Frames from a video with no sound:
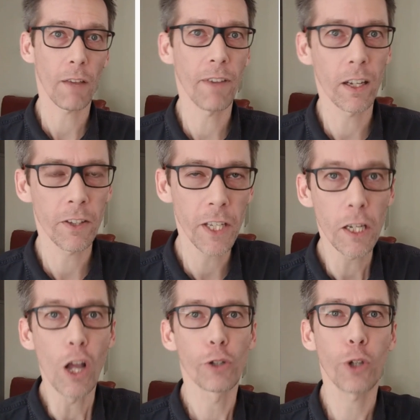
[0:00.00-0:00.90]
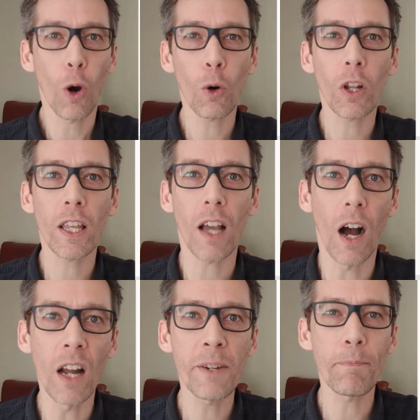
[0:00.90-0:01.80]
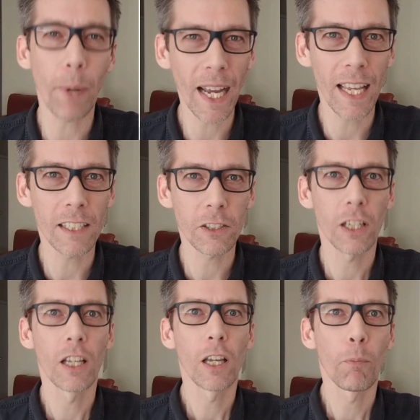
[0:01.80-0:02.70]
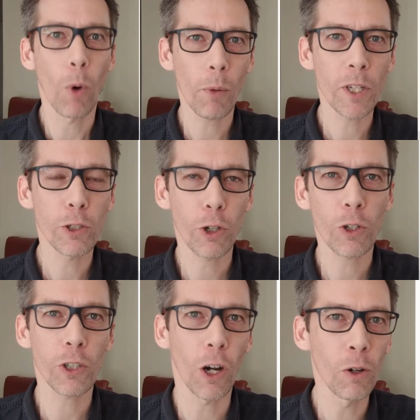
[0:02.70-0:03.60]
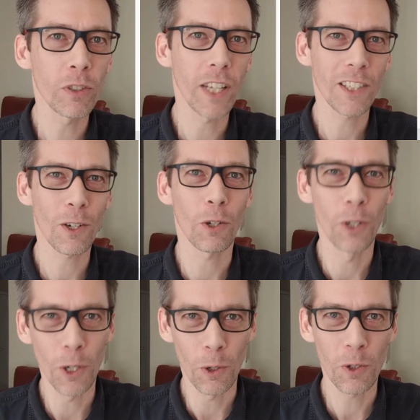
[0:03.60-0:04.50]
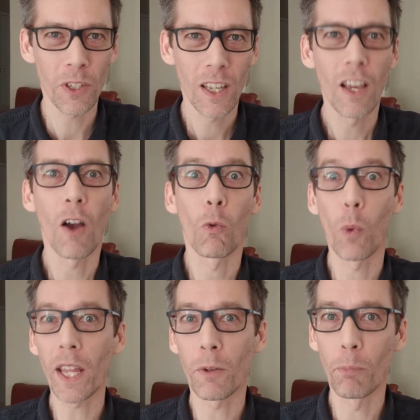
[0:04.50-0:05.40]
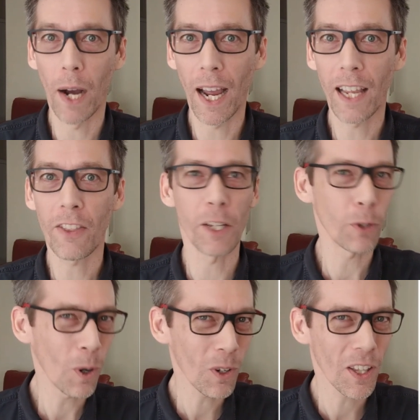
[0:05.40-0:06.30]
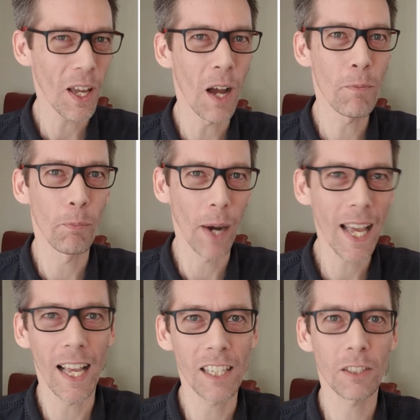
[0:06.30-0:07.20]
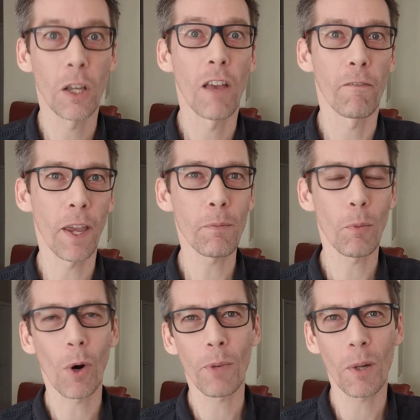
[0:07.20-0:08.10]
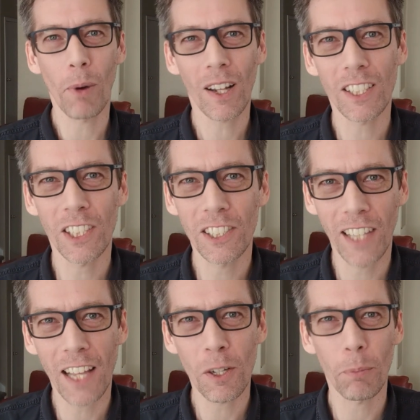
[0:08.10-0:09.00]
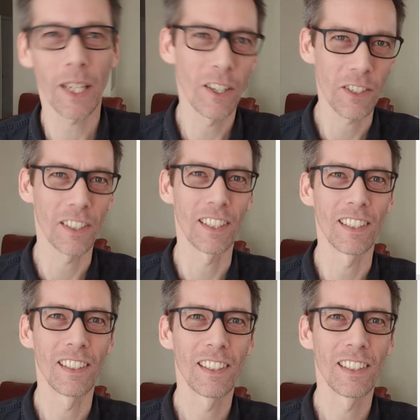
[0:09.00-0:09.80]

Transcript: I found in the totally unbiased Mormon Church-owned Deseret News, written by the totally unbiased famed Mormon apologist Daniel Peterson.